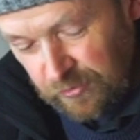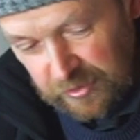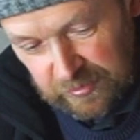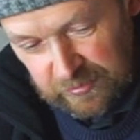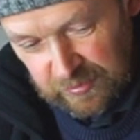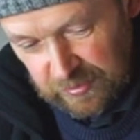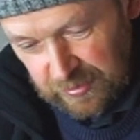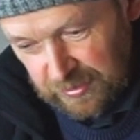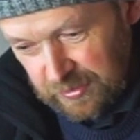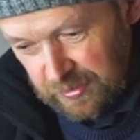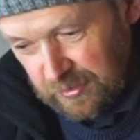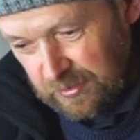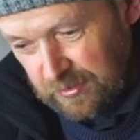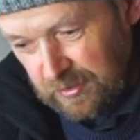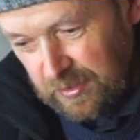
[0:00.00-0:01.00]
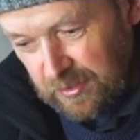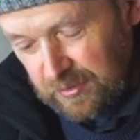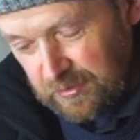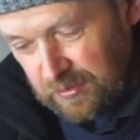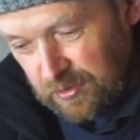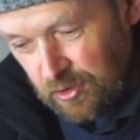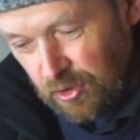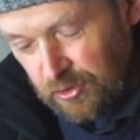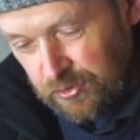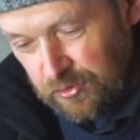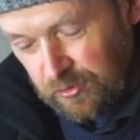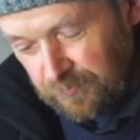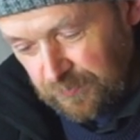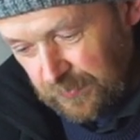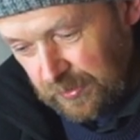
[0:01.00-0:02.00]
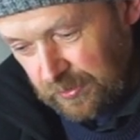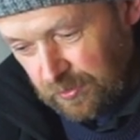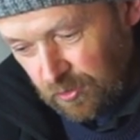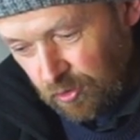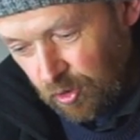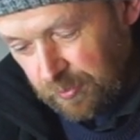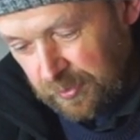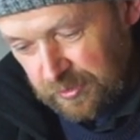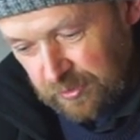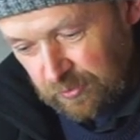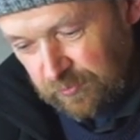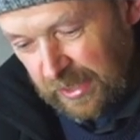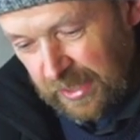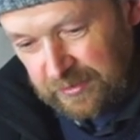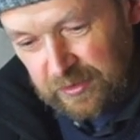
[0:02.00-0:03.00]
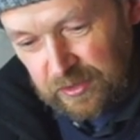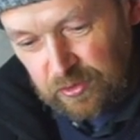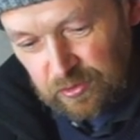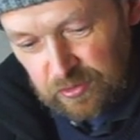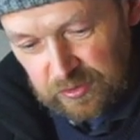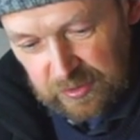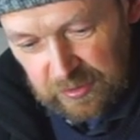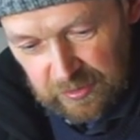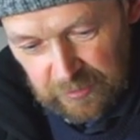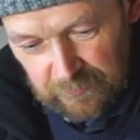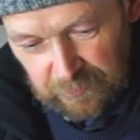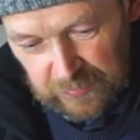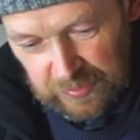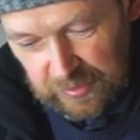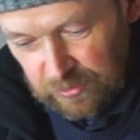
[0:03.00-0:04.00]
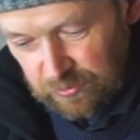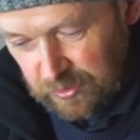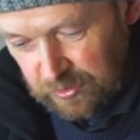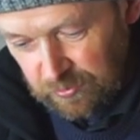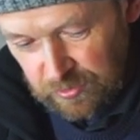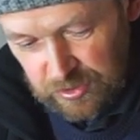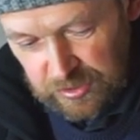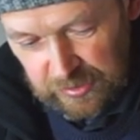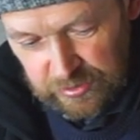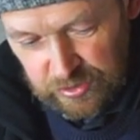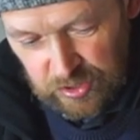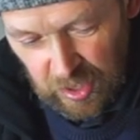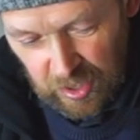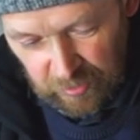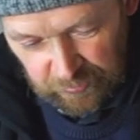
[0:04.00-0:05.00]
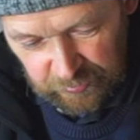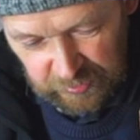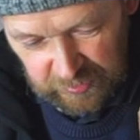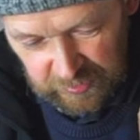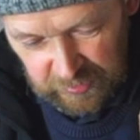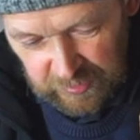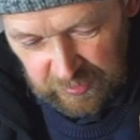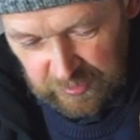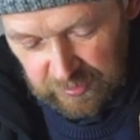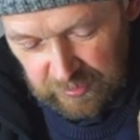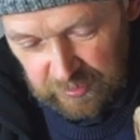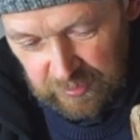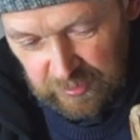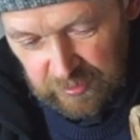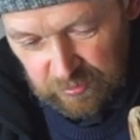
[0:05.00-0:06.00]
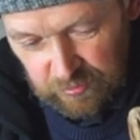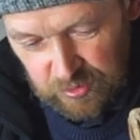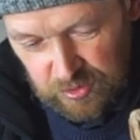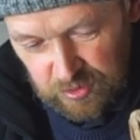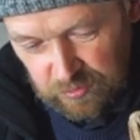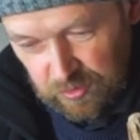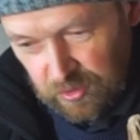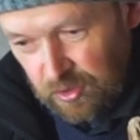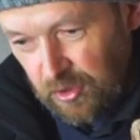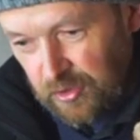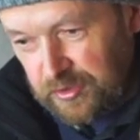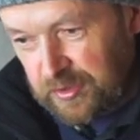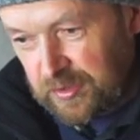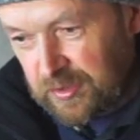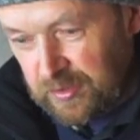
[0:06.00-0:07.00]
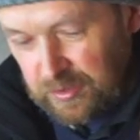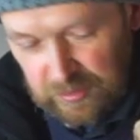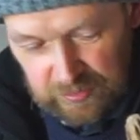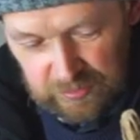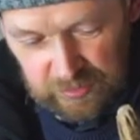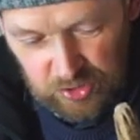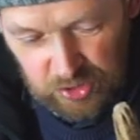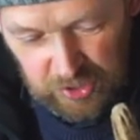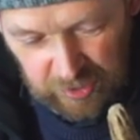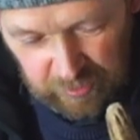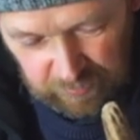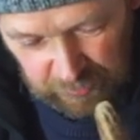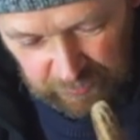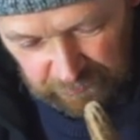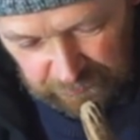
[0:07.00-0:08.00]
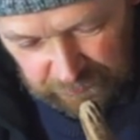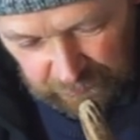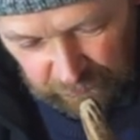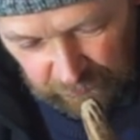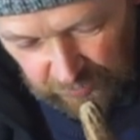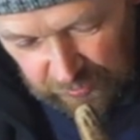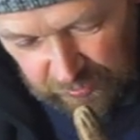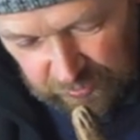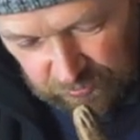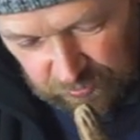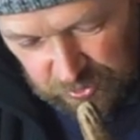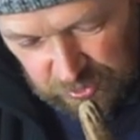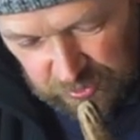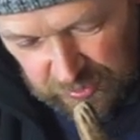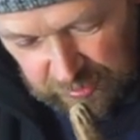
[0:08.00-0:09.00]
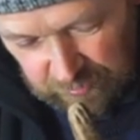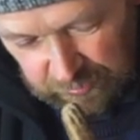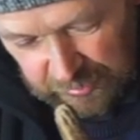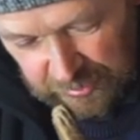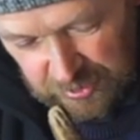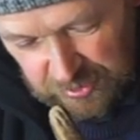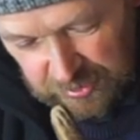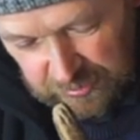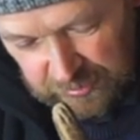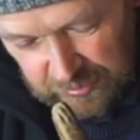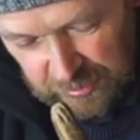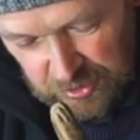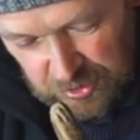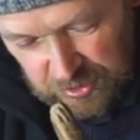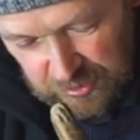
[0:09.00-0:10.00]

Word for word: it and uh, cut open to flatten it out and then when it was still soft and it was cut to the shape and it was placed into this